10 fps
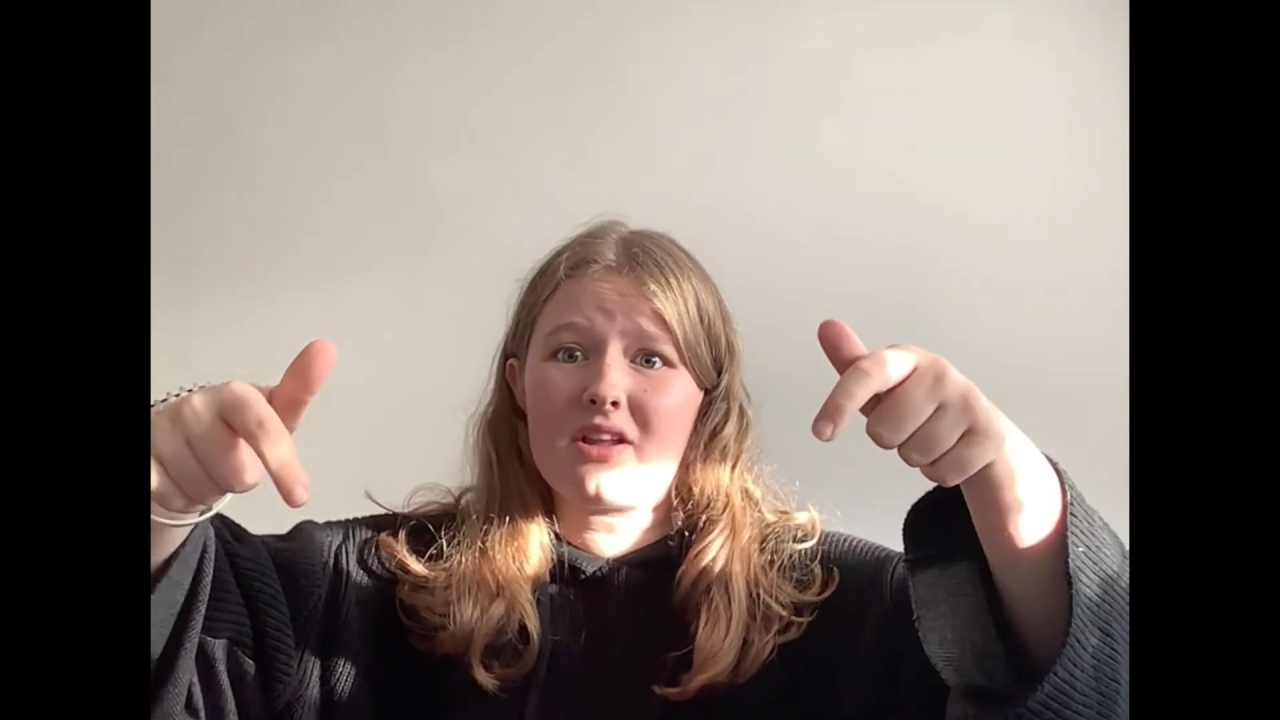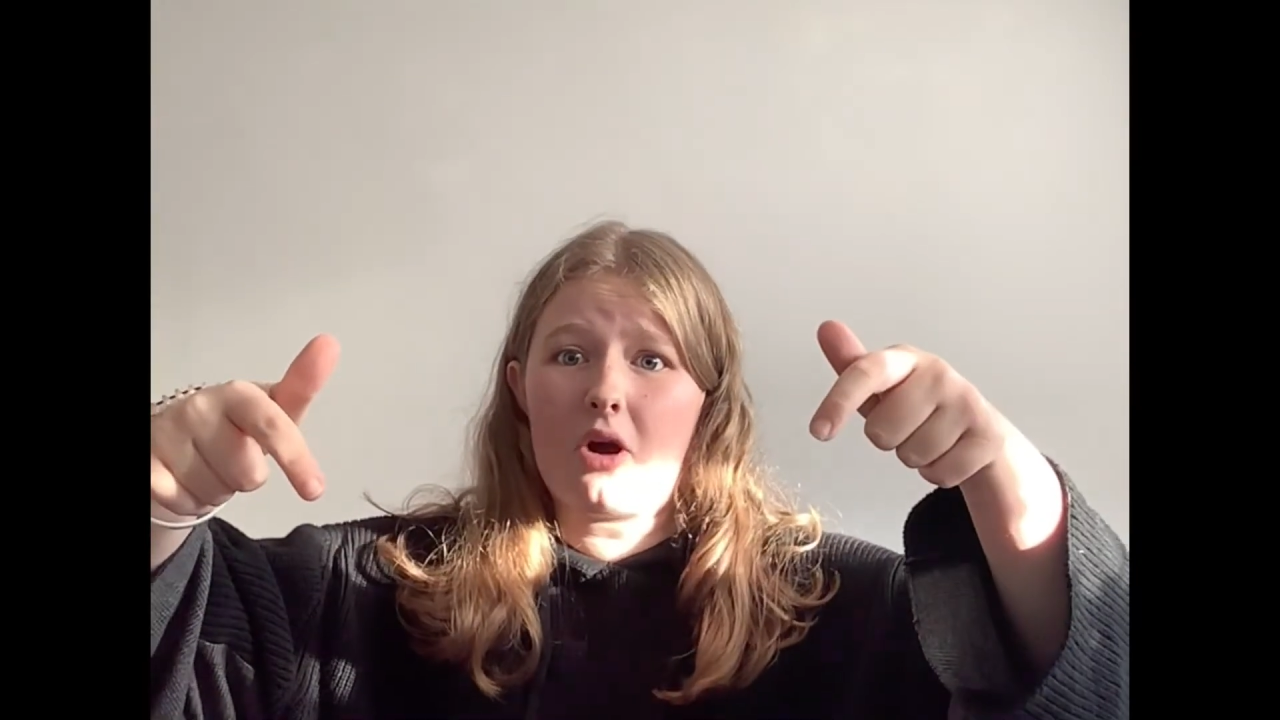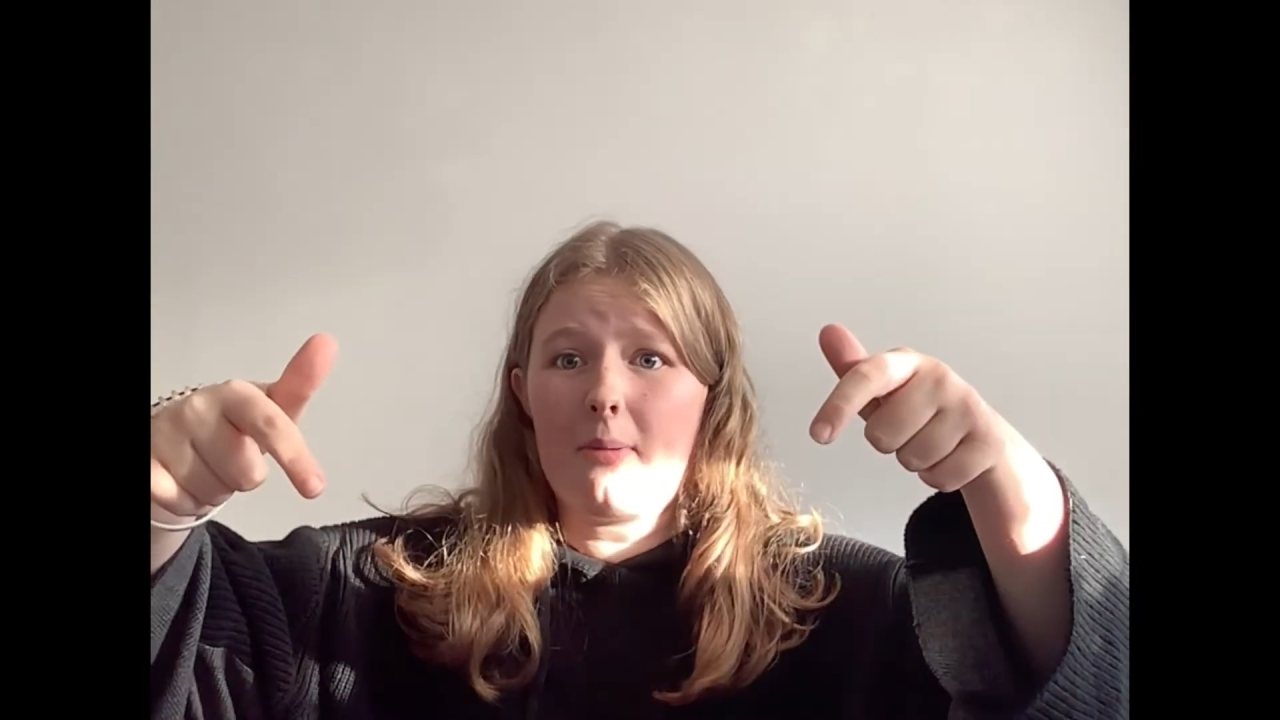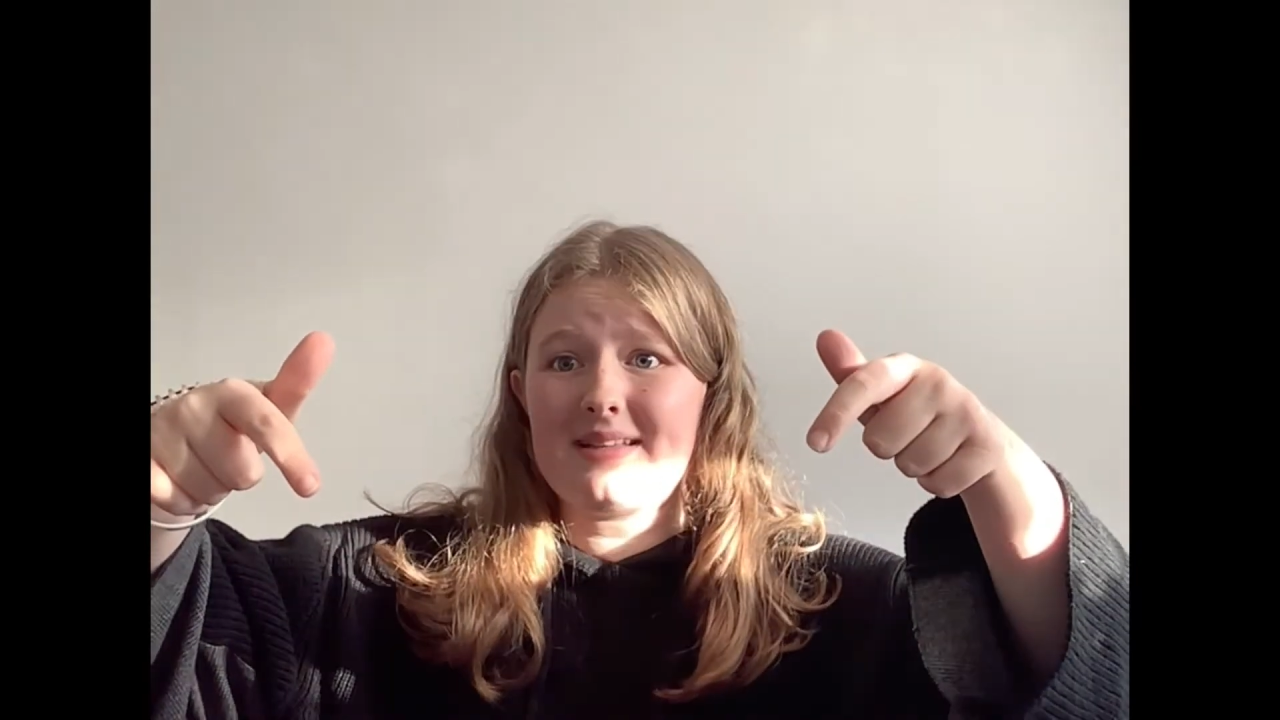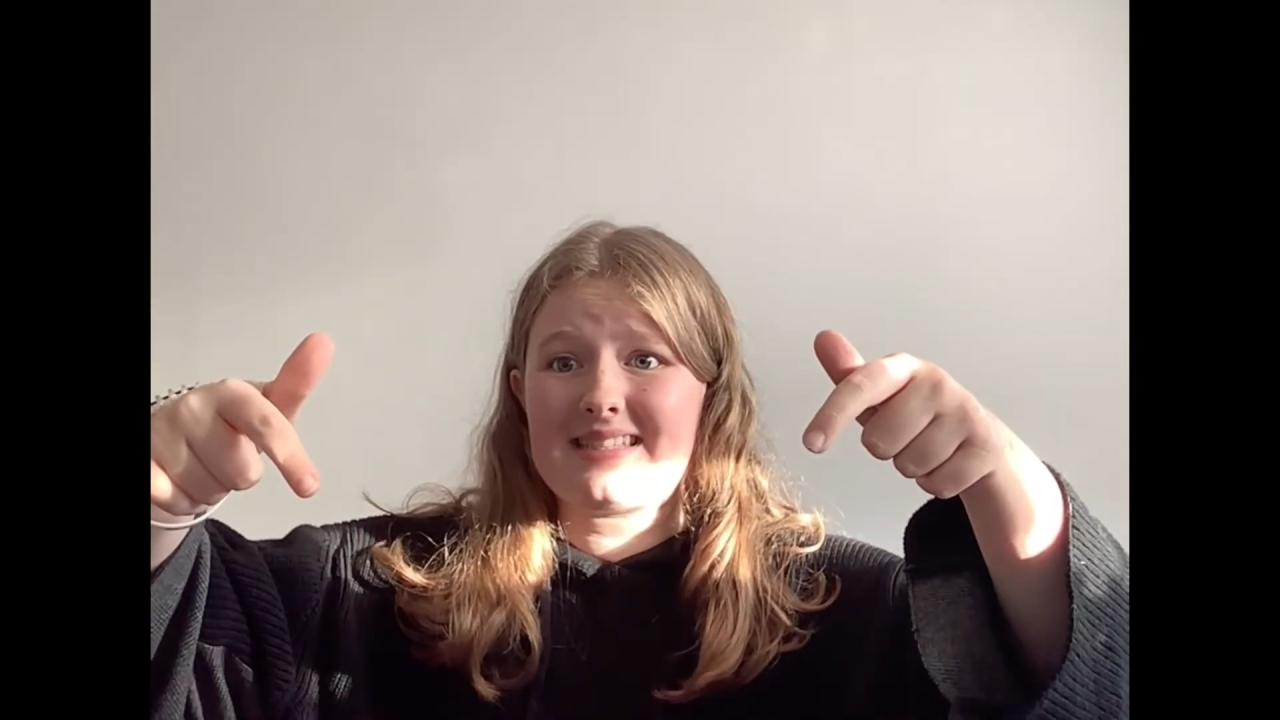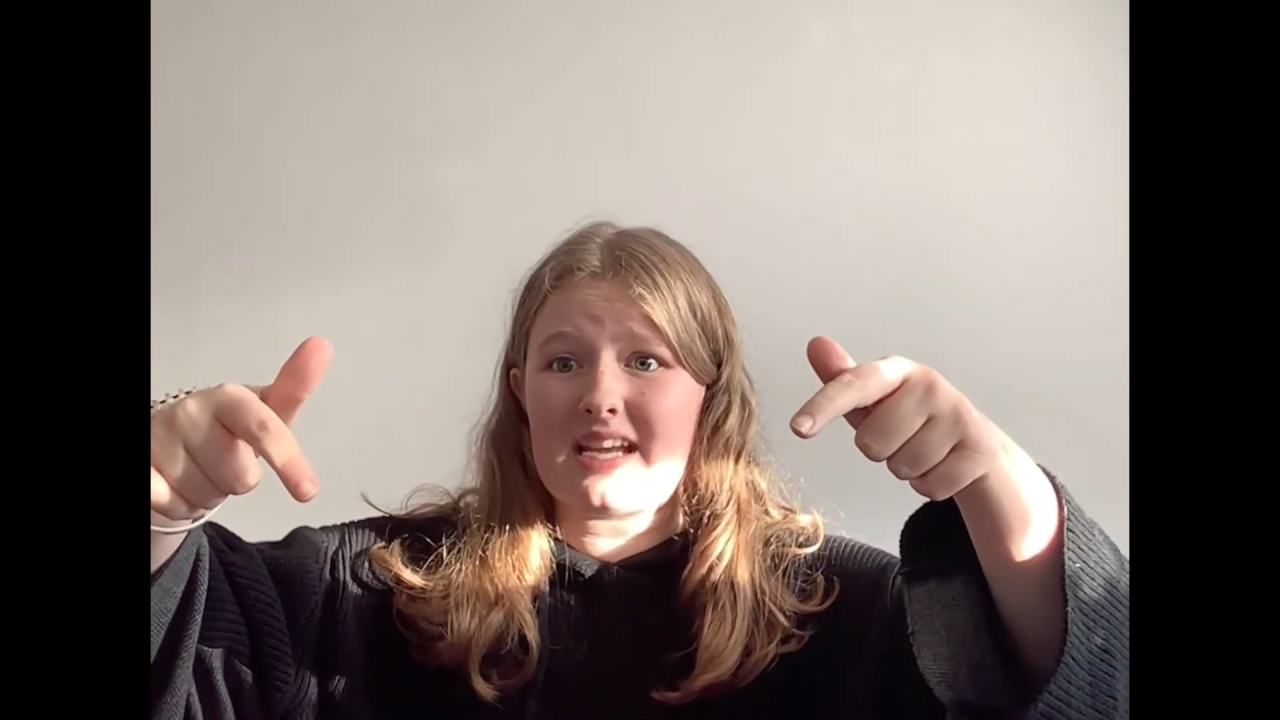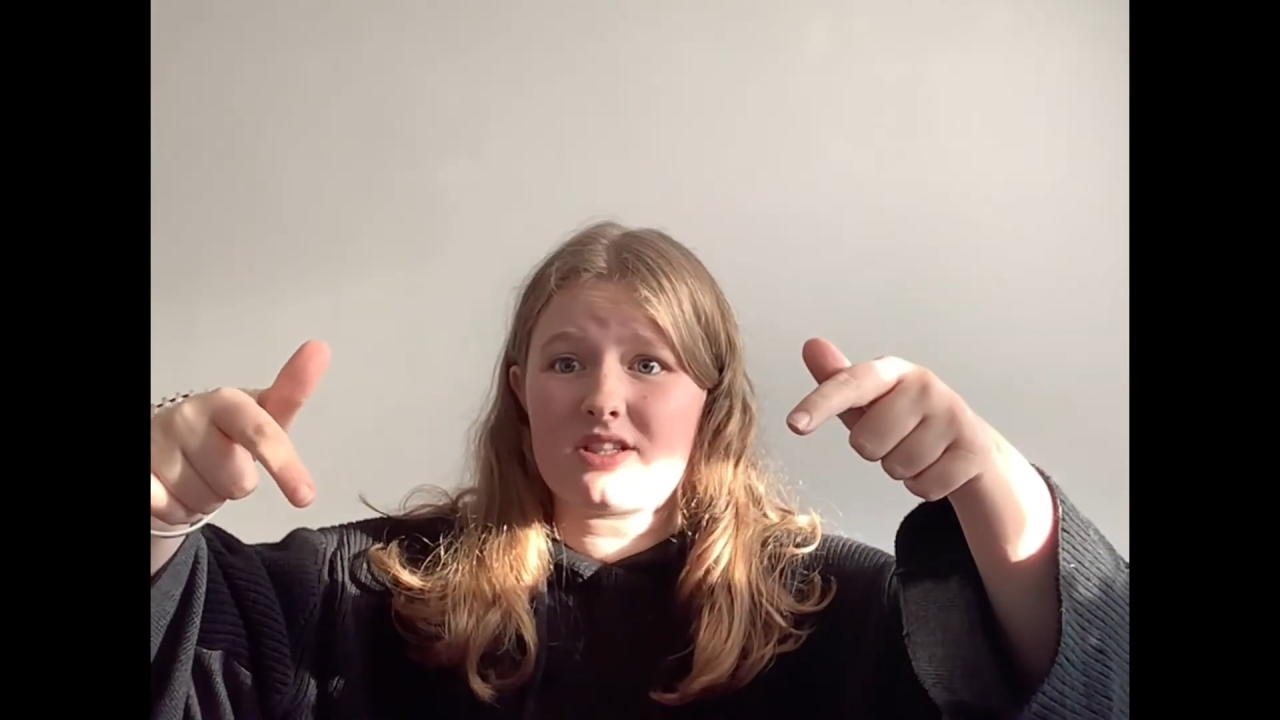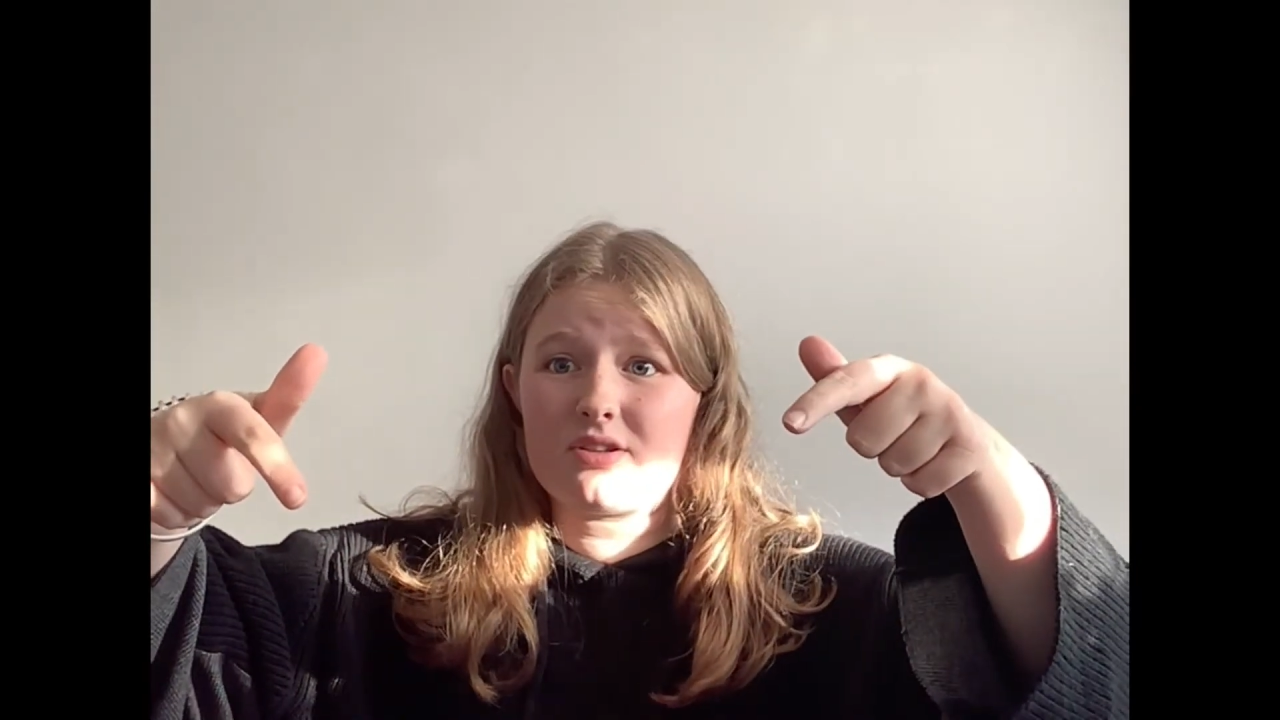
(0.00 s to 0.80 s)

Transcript: comment section